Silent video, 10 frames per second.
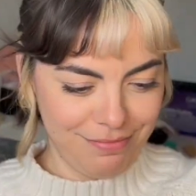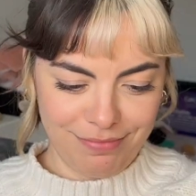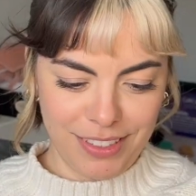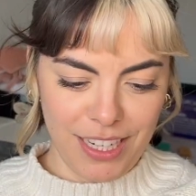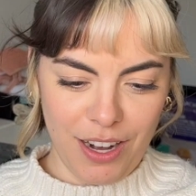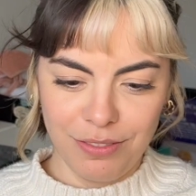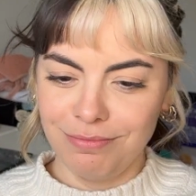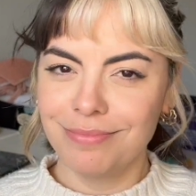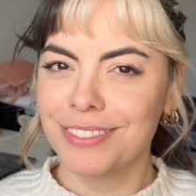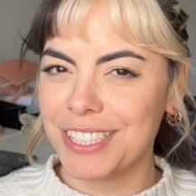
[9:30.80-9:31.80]
you know,
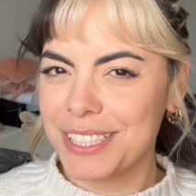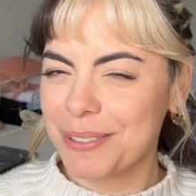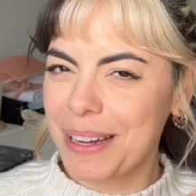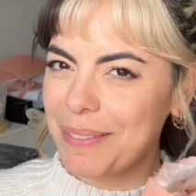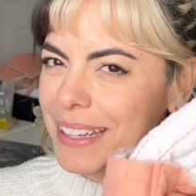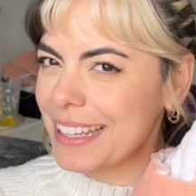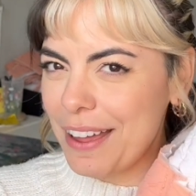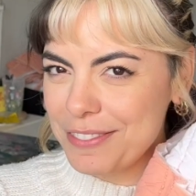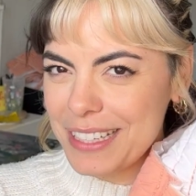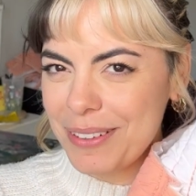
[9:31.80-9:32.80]
just the way we
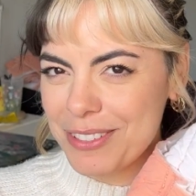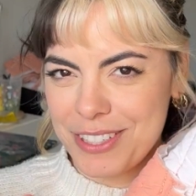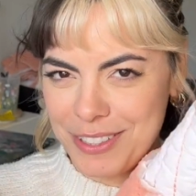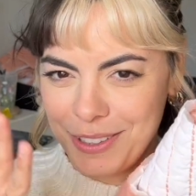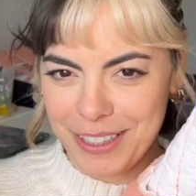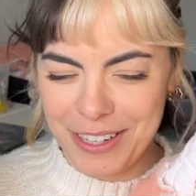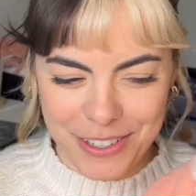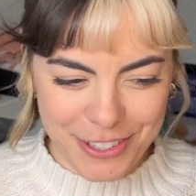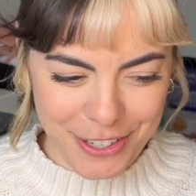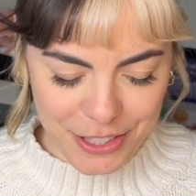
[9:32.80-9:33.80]
left it, which you already
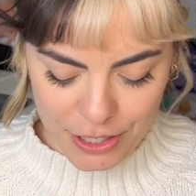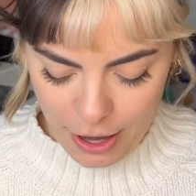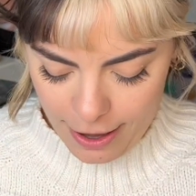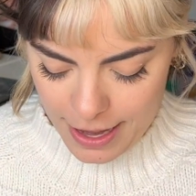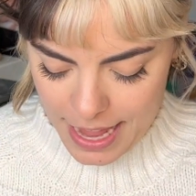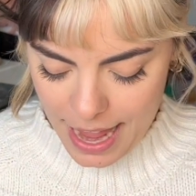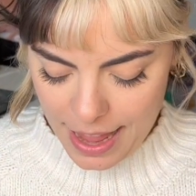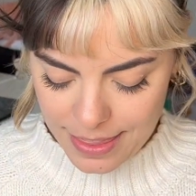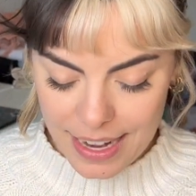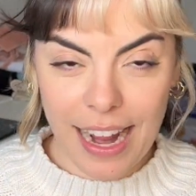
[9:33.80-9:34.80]
all just saw.
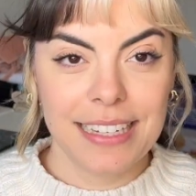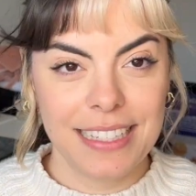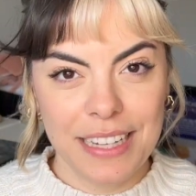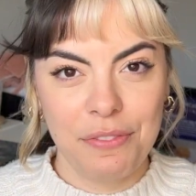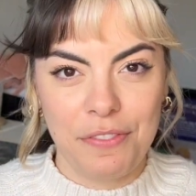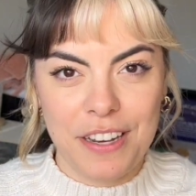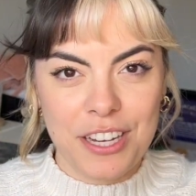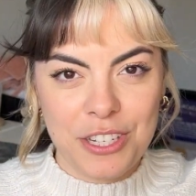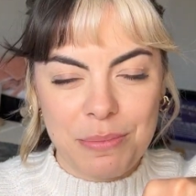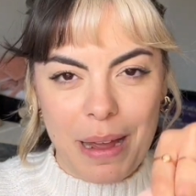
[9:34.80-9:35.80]
And then I did
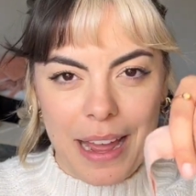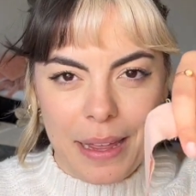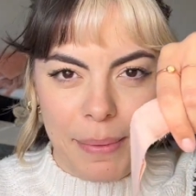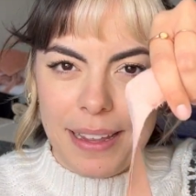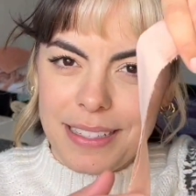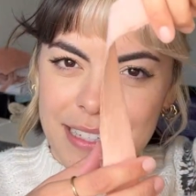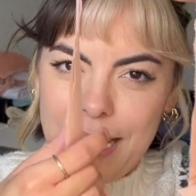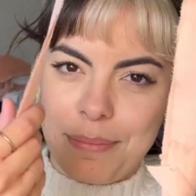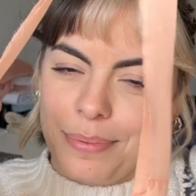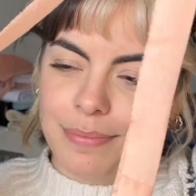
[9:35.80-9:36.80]
finish my bias tape.